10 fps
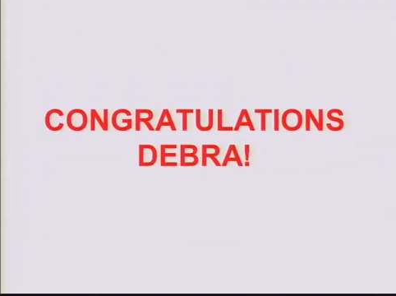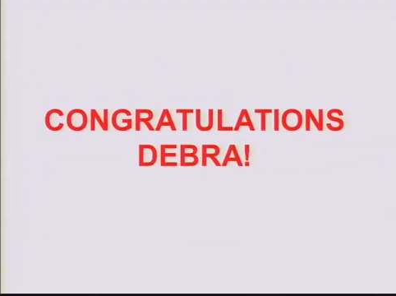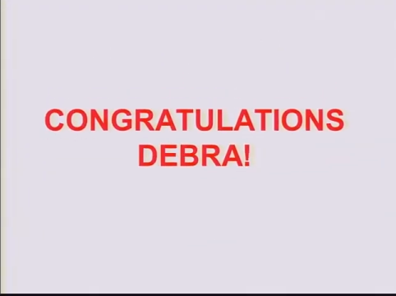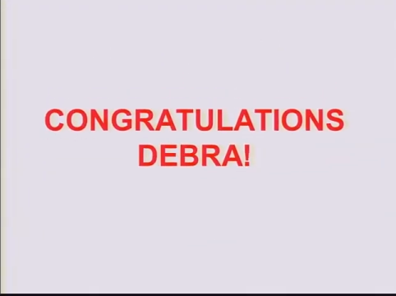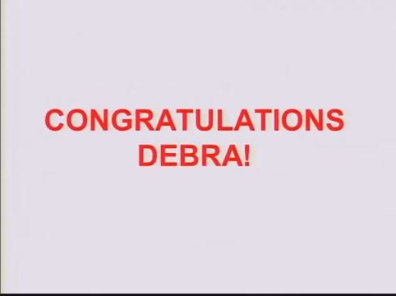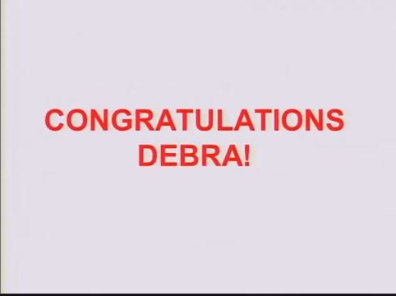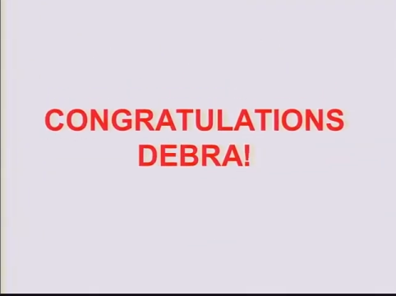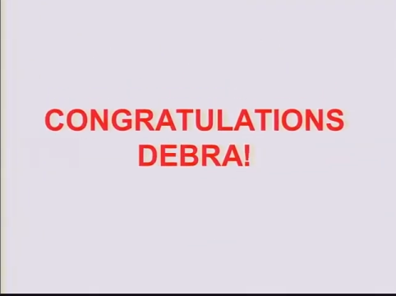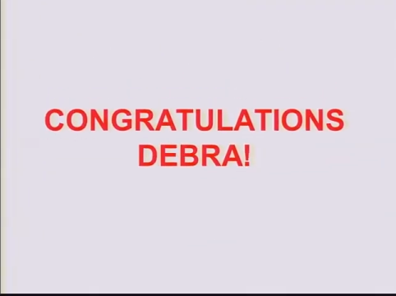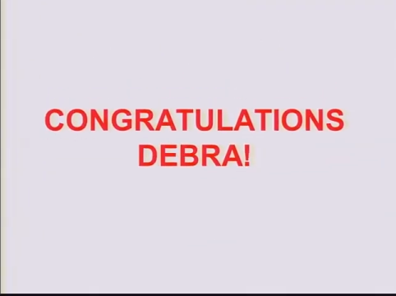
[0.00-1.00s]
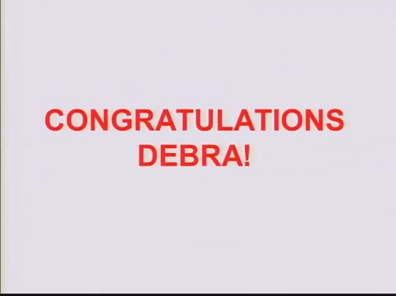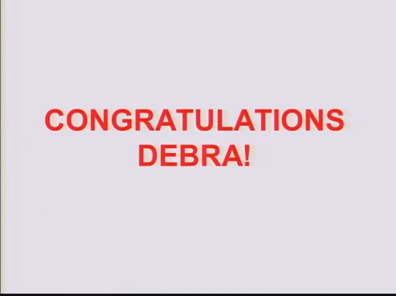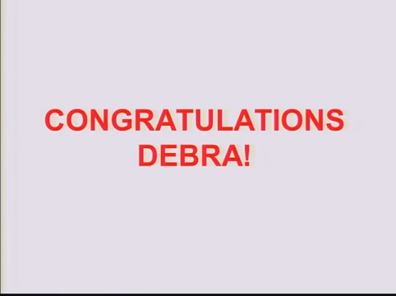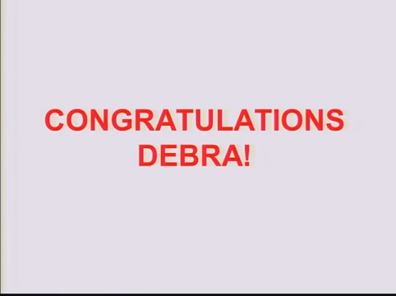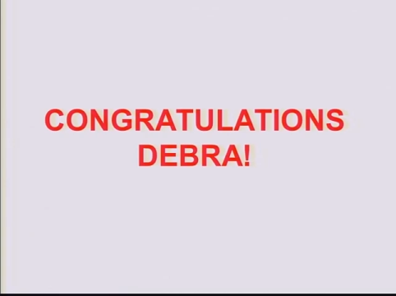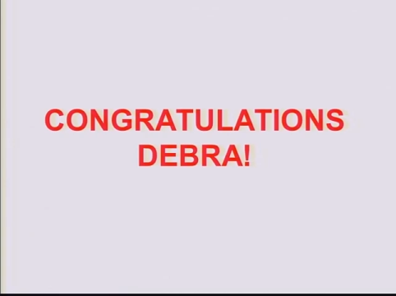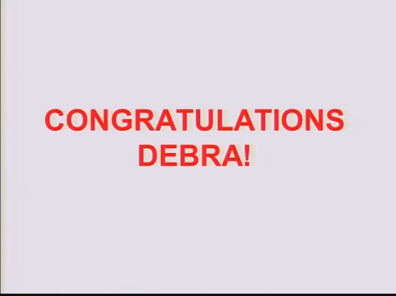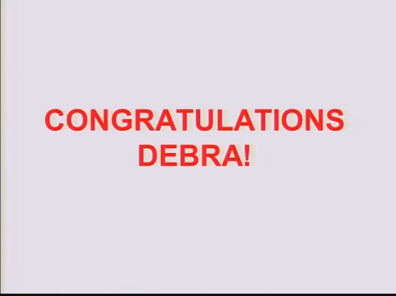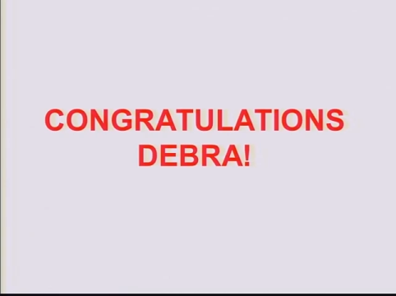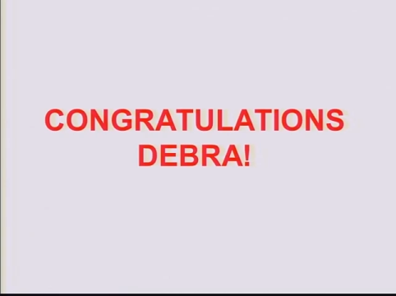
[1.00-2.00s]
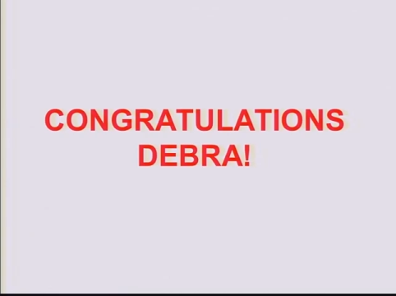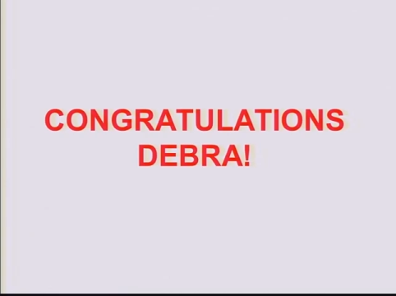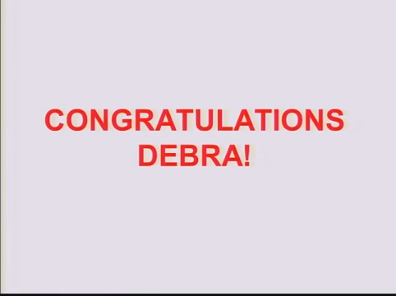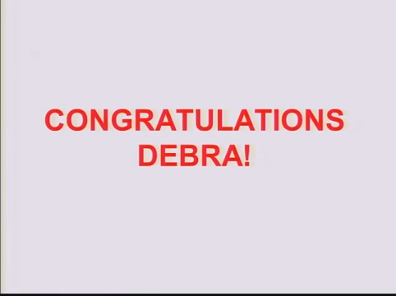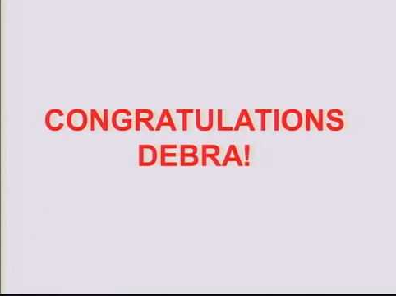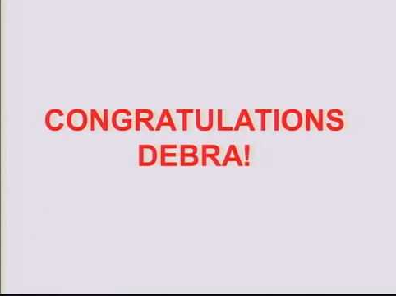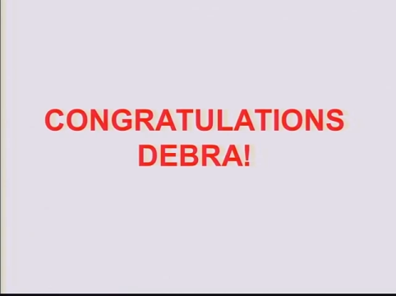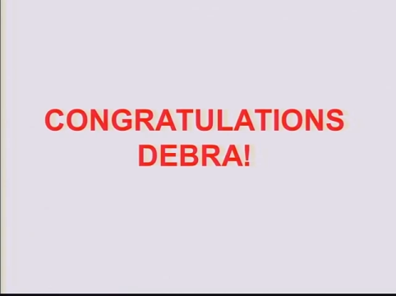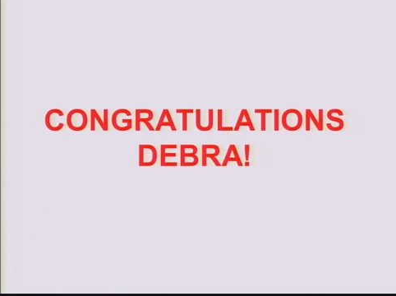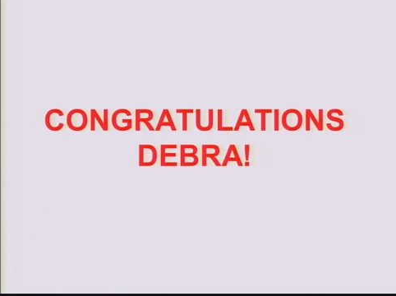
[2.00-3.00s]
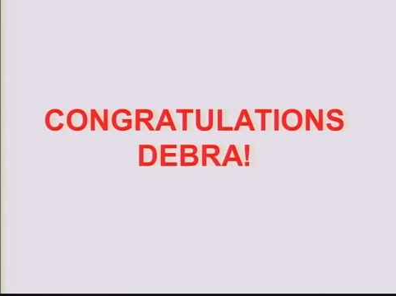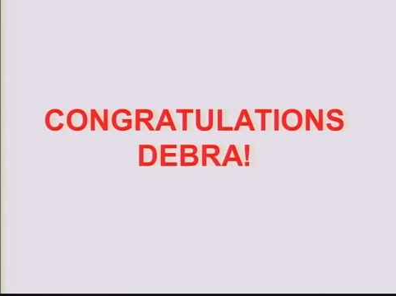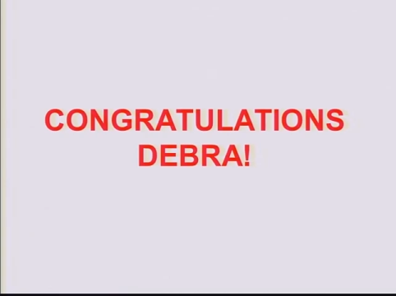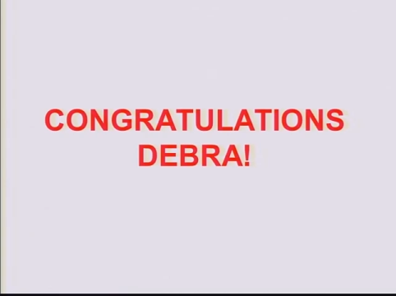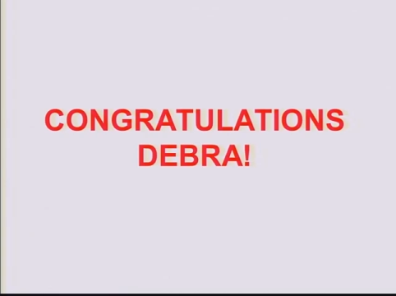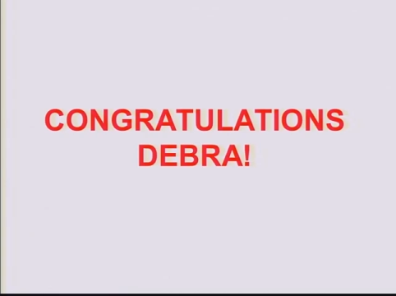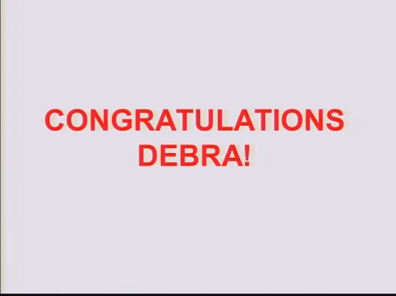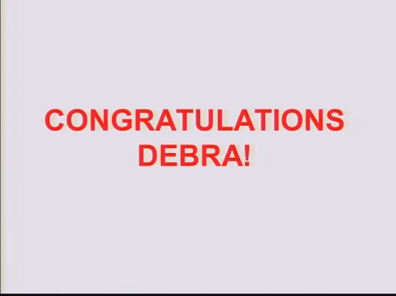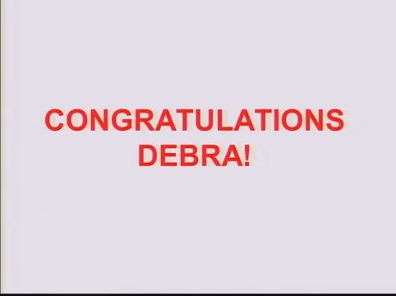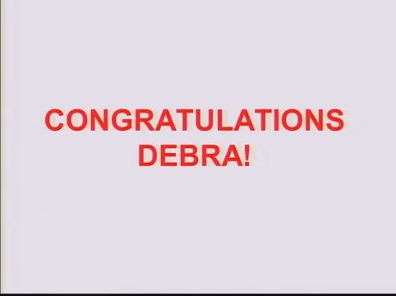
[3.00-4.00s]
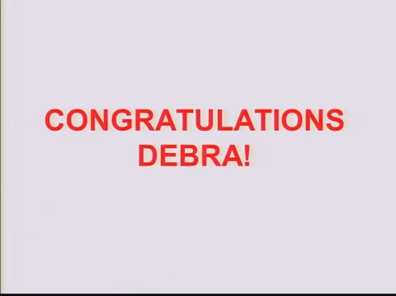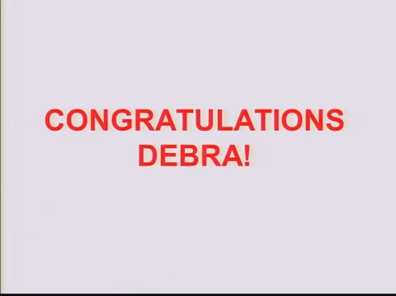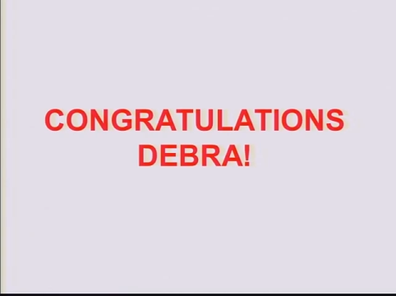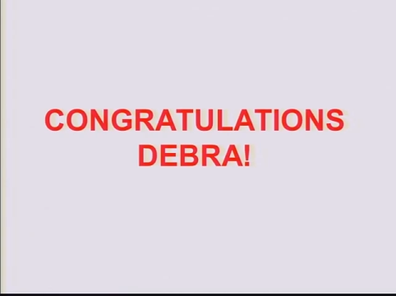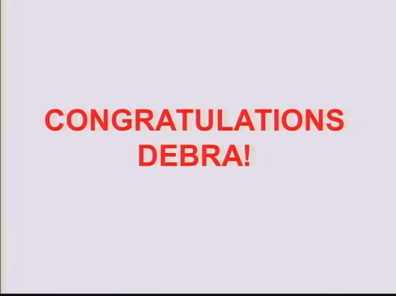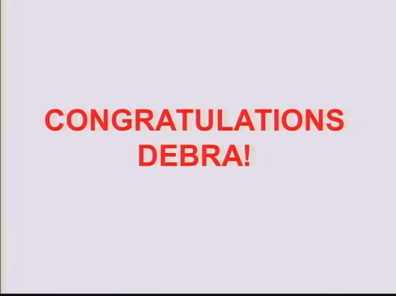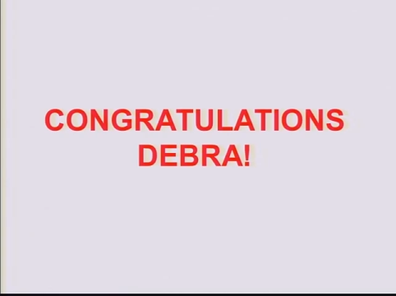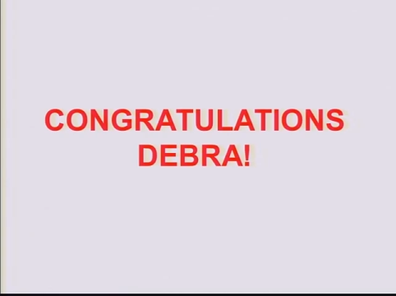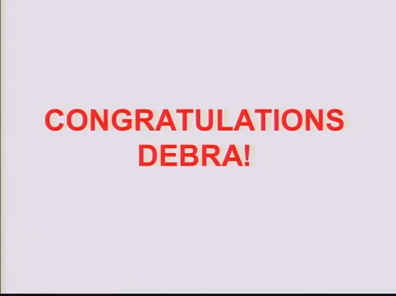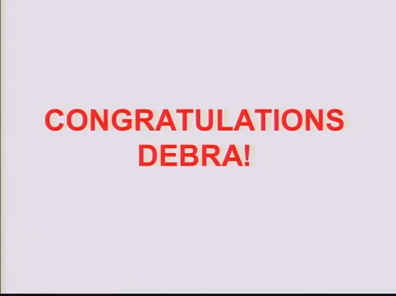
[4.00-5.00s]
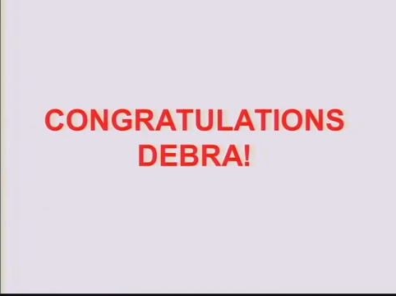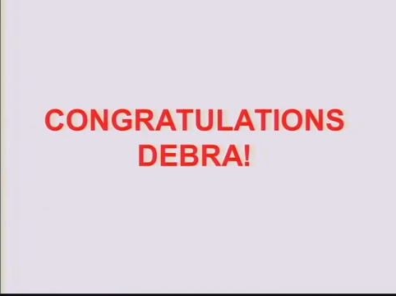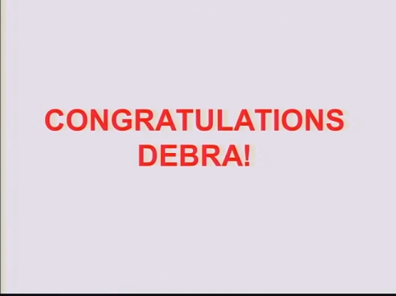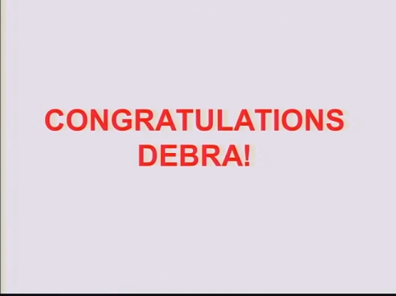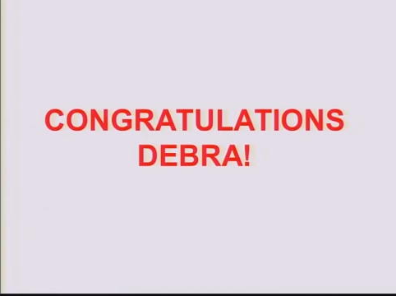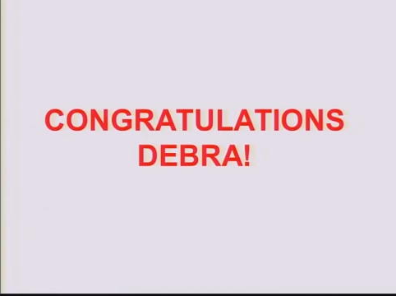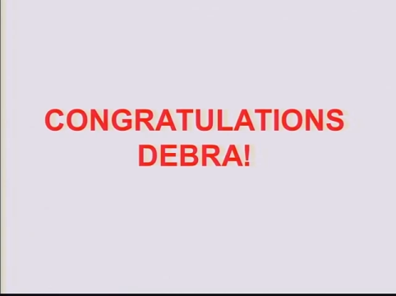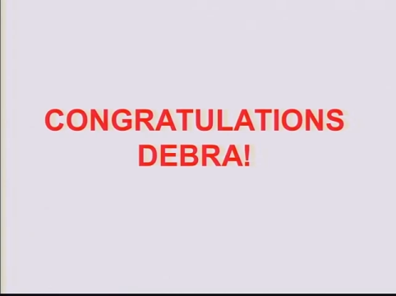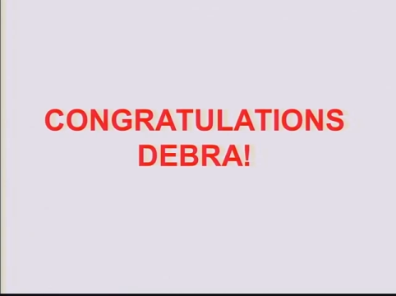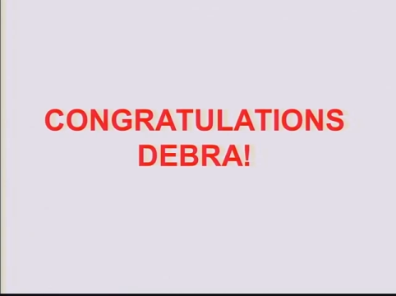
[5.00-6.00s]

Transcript: (no speaker visible)